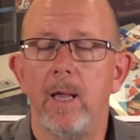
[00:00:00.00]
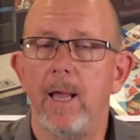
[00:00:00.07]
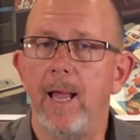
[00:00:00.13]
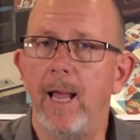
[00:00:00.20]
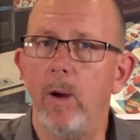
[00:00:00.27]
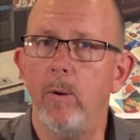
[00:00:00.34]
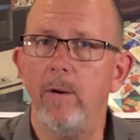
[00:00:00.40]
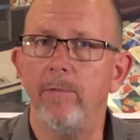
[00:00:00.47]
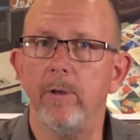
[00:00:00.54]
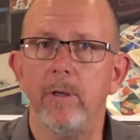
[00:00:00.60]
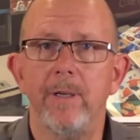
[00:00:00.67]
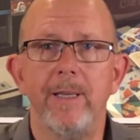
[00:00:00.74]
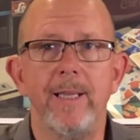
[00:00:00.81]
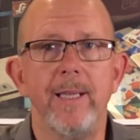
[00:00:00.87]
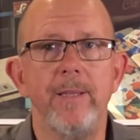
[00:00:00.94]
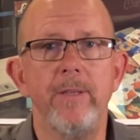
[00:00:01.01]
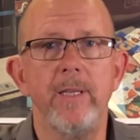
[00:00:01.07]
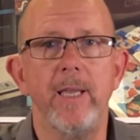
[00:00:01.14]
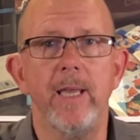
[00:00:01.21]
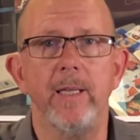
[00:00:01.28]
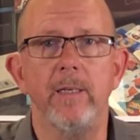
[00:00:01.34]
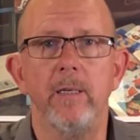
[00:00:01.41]
However, in
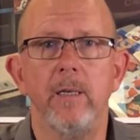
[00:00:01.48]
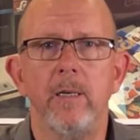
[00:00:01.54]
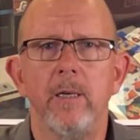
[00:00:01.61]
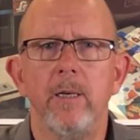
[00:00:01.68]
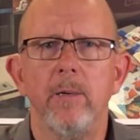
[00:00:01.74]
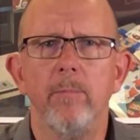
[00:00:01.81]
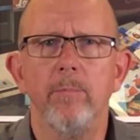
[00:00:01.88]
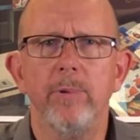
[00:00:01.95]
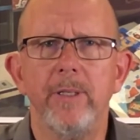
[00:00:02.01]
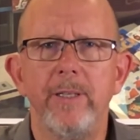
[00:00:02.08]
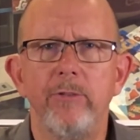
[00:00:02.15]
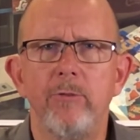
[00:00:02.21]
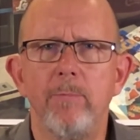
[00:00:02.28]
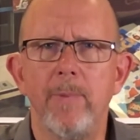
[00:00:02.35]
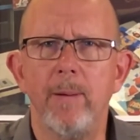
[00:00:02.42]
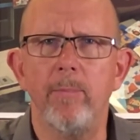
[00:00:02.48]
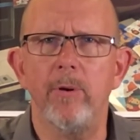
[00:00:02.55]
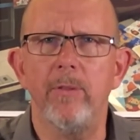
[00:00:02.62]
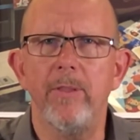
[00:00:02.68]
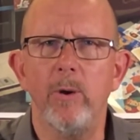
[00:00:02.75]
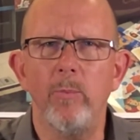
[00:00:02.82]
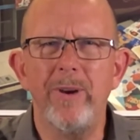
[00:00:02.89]
the end, please
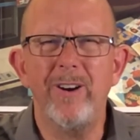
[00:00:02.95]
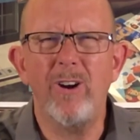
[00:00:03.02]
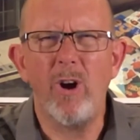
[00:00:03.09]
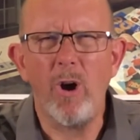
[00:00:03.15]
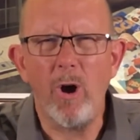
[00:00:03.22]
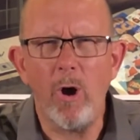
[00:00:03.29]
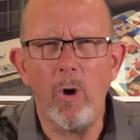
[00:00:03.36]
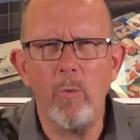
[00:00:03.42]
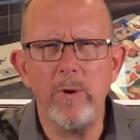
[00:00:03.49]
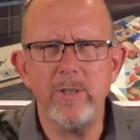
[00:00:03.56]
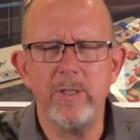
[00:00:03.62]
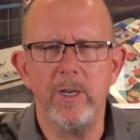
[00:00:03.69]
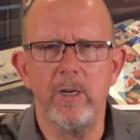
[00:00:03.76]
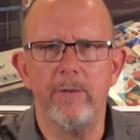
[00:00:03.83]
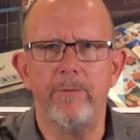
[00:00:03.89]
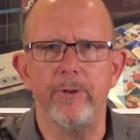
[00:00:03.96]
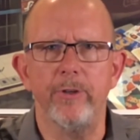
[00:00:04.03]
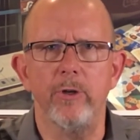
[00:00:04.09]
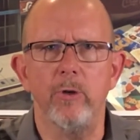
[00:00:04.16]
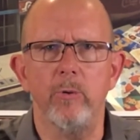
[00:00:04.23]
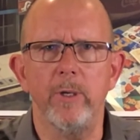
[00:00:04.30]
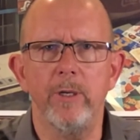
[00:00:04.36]
remember that we are always here for
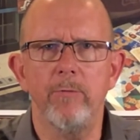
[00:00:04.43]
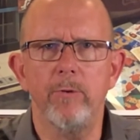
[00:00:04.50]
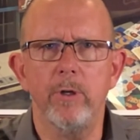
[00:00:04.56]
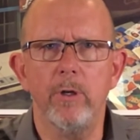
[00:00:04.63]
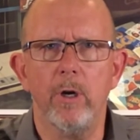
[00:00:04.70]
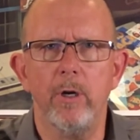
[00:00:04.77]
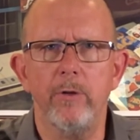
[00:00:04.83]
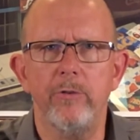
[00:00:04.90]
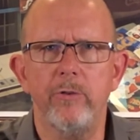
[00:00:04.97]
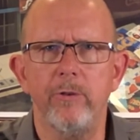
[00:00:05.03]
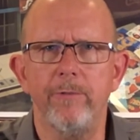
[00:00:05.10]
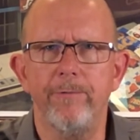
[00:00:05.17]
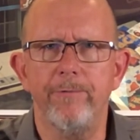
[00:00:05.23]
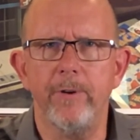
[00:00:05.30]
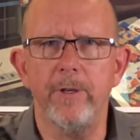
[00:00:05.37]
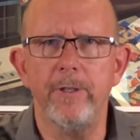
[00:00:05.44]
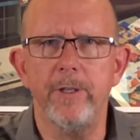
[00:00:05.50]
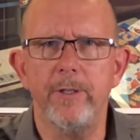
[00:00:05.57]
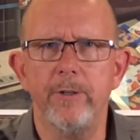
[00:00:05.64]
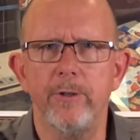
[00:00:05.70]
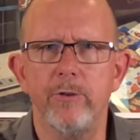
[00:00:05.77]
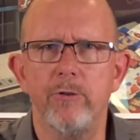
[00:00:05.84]
you in regards to
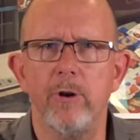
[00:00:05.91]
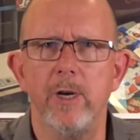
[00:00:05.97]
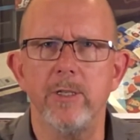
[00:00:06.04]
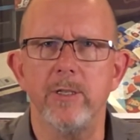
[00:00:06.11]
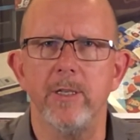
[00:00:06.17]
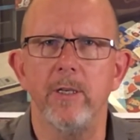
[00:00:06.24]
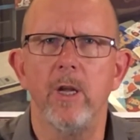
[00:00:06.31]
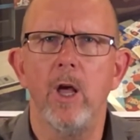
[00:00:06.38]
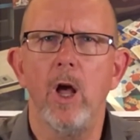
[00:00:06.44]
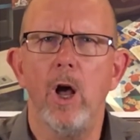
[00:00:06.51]
funding your trust and